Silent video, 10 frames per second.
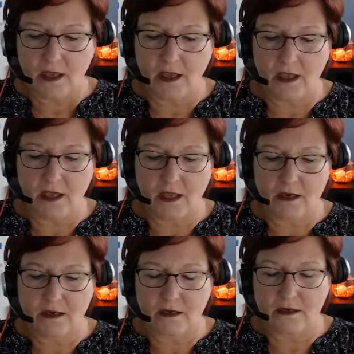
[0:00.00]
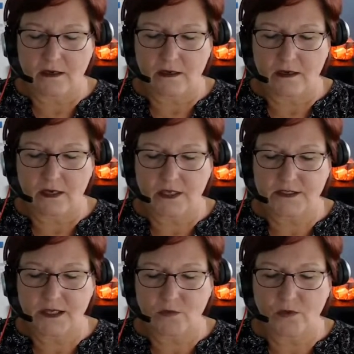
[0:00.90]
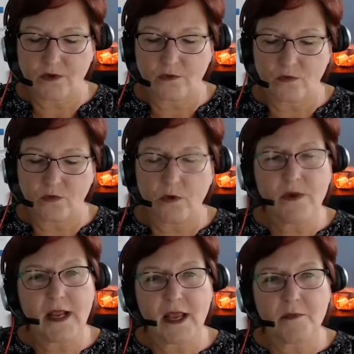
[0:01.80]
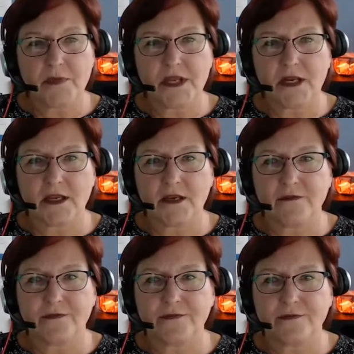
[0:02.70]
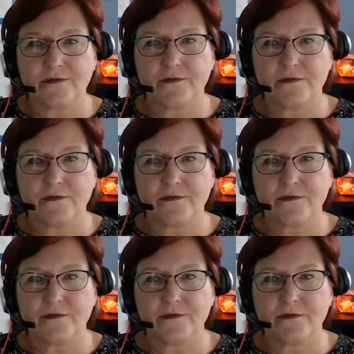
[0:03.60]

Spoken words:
And I said, well, what would happen if,